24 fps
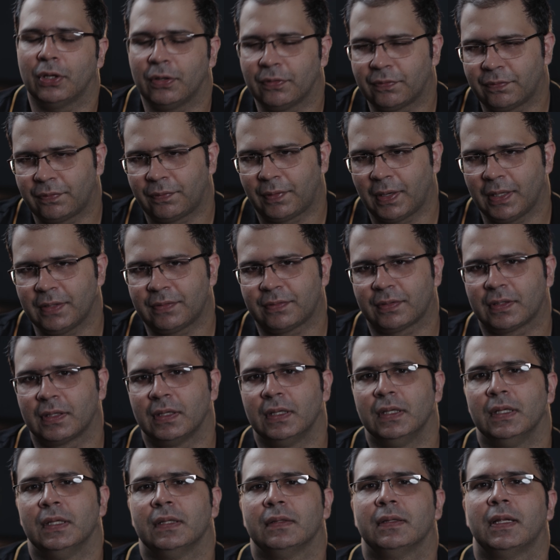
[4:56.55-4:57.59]
of risk
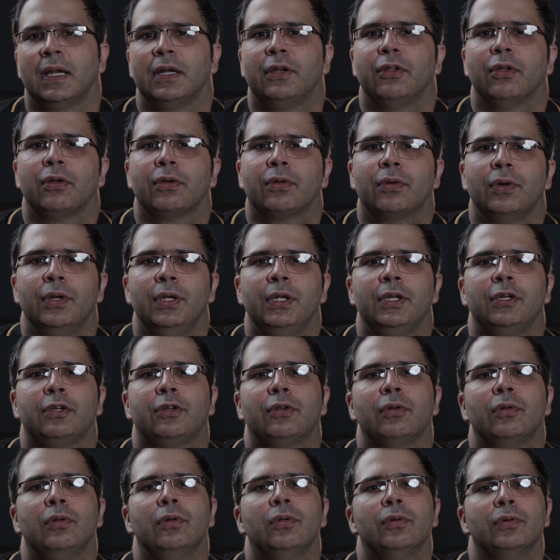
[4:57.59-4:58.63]
that you're going
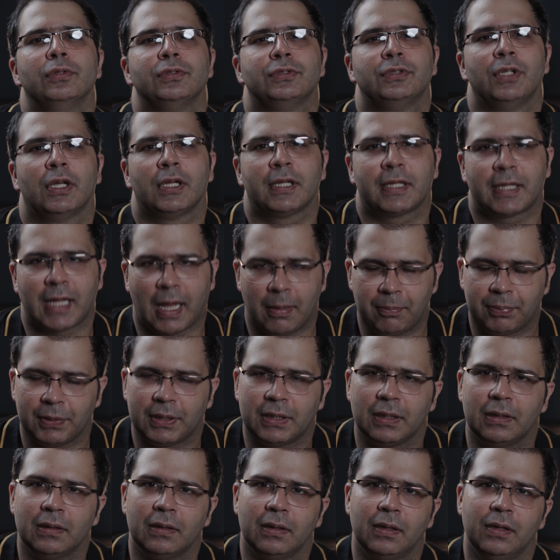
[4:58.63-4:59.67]
to lose your
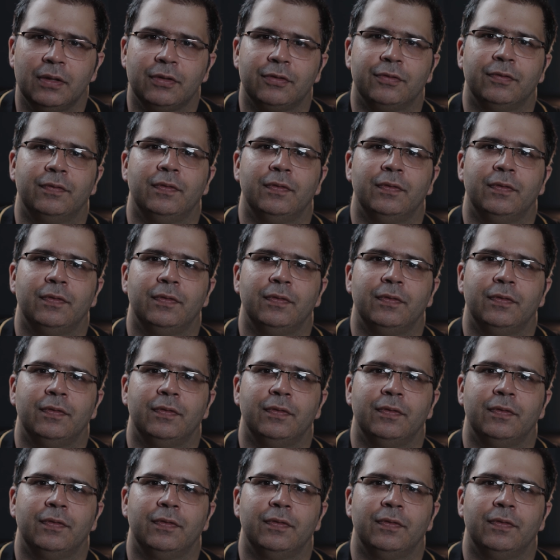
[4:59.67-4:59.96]
capital is